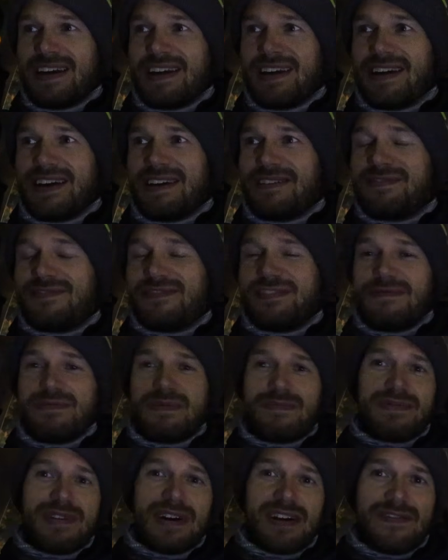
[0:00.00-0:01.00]
here and
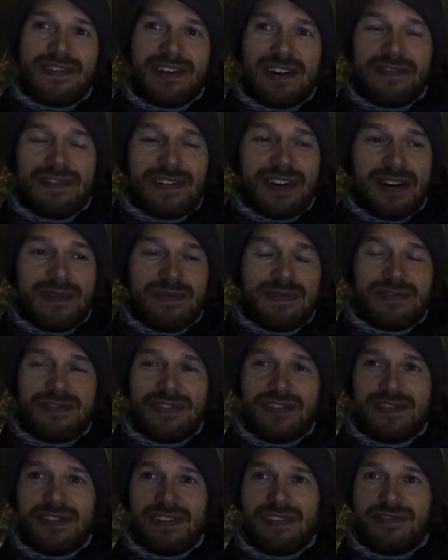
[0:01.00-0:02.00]
super proud of her for coming
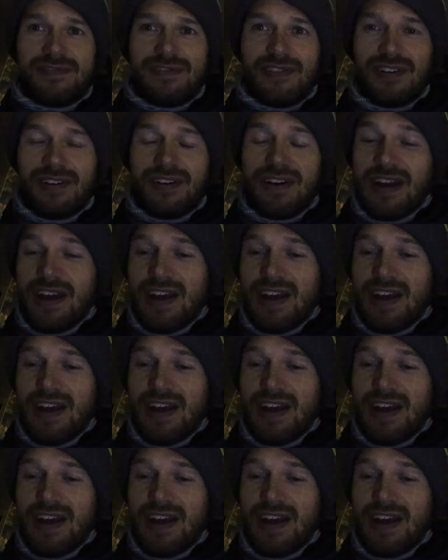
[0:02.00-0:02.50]
through so strong.